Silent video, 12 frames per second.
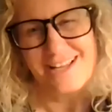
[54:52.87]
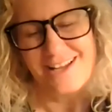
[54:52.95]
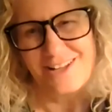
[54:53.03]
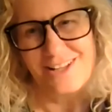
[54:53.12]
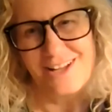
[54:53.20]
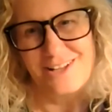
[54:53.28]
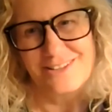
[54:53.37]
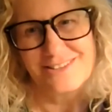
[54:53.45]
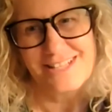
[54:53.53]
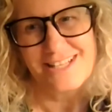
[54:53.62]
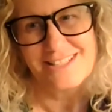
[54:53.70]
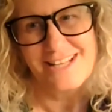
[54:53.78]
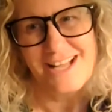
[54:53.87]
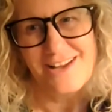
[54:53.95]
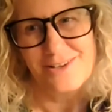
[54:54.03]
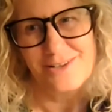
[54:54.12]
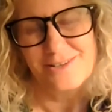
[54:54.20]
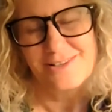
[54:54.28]
I'll send it
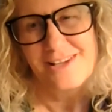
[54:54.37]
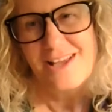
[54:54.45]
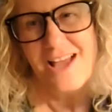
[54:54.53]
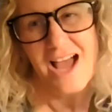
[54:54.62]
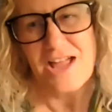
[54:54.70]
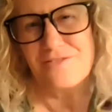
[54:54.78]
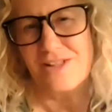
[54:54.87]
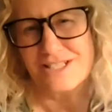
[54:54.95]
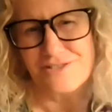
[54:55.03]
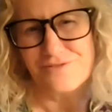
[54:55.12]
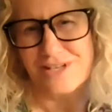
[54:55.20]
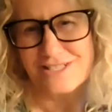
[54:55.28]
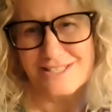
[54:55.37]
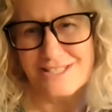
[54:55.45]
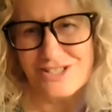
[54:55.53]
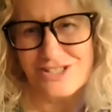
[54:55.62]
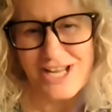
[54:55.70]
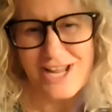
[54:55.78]
out. I have lots of friends into
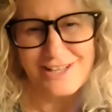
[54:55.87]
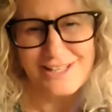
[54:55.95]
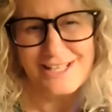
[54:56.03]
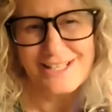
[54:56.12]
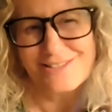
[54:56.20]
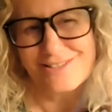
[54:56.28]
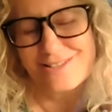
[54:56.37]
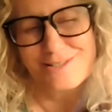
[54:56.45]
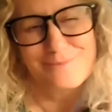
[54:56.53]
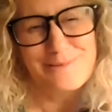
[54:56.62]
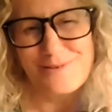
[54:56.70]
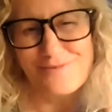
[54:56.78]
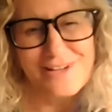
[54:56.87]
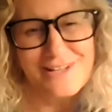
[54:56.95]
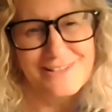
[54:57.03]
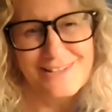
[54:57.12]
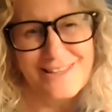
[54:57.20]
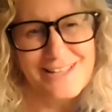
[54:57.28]
channeling, and so this might be
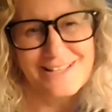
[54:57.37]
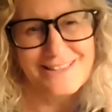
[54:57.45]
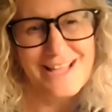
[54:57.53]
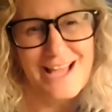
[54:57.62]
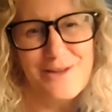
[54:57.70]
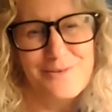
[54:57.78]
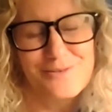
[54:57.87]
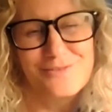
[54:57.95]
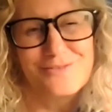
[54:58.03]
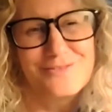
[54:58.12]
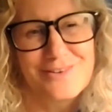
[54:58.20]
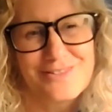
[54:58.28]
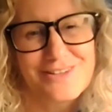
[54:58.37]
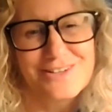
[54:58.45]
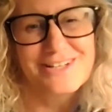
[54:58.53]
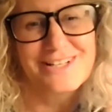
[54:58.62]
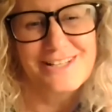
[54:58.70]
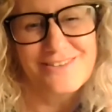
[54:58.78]
fun. I think they're
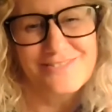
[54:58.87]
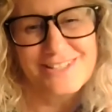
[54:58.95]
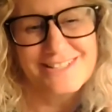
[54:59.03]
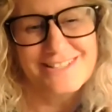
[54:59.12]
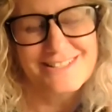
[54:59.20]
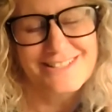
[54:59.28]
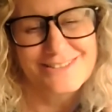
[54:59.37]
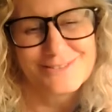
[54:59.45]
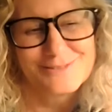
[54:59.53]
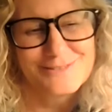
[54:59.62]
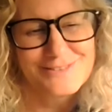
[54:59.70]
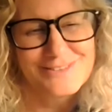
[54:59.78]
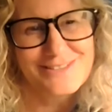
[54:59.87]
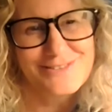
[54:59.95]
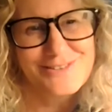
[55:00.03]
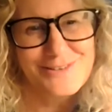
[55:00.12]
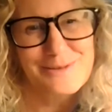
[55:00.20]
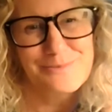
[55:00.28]
gonna love it. So we'll see
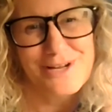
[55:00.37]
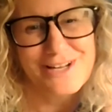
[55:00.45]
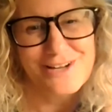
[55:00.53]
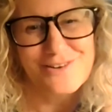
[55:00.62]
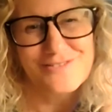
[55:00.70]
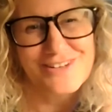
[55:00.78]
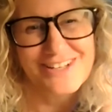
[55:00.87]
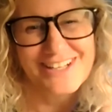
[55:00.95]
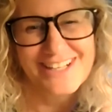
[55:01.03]
who can bring over.